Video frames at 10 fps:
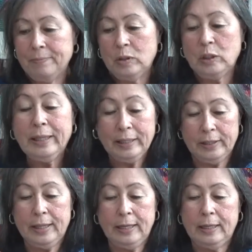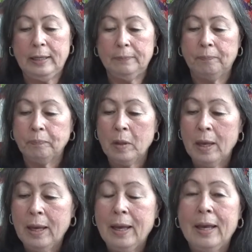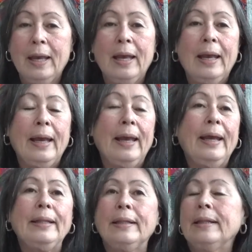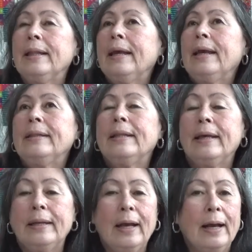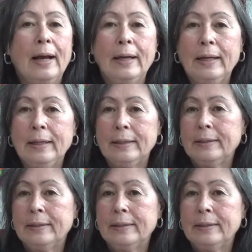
little thinking. And then I